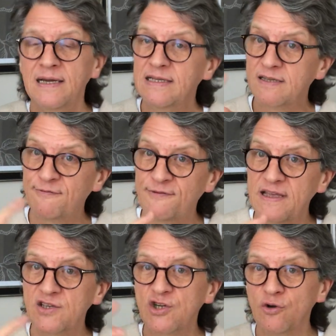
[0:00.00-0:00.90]
It's a
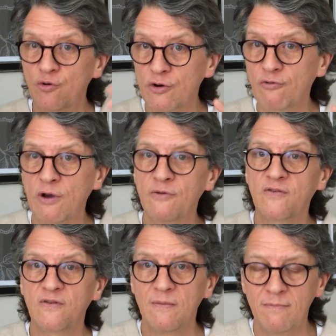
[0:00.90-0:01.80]
fixed or a
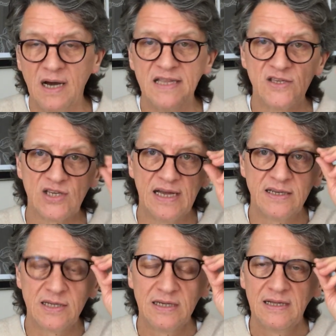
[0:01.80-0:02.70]
growth
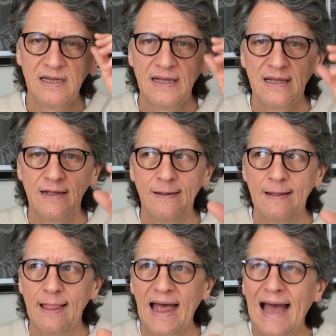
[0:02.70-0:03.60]
mindset.
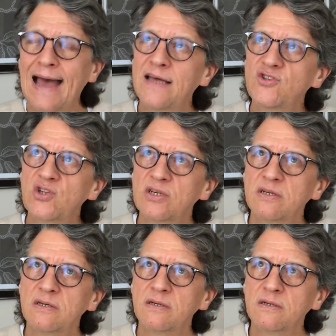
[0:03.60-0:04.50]
And
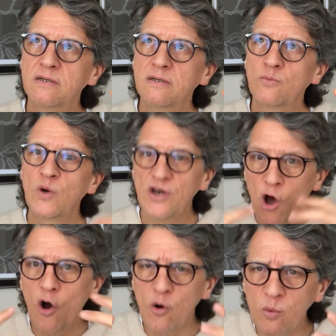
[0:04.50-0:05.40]
we're
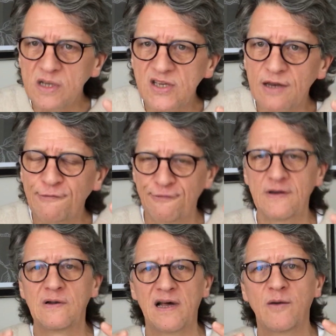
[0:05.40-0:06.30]
not always going to
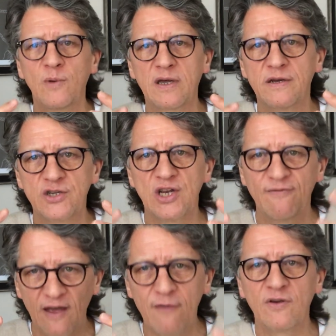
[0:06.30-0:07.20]
feel like we can
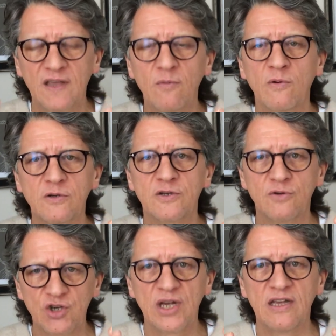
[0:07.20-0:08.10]
achieve everything we want to
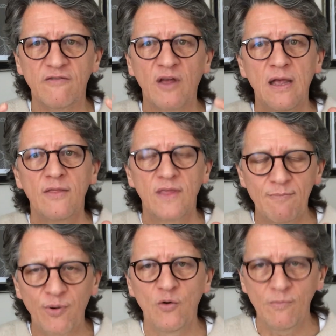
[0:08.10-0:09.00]
achieve. The
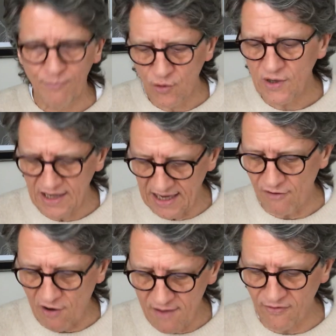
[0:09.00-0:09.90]
important point
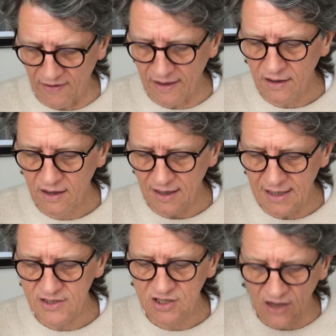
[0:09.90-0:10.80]
here, I think,
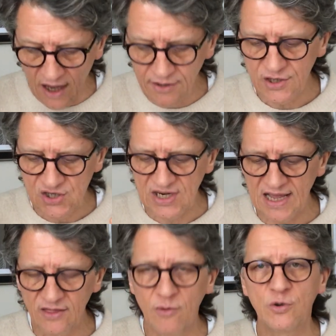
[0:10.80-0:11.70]
is to
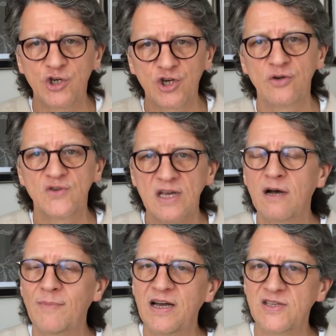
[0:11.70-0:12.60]
understand that we're choosing
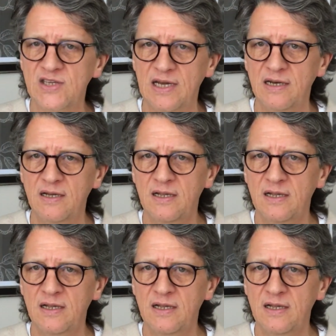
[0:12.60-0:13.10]
our mindset.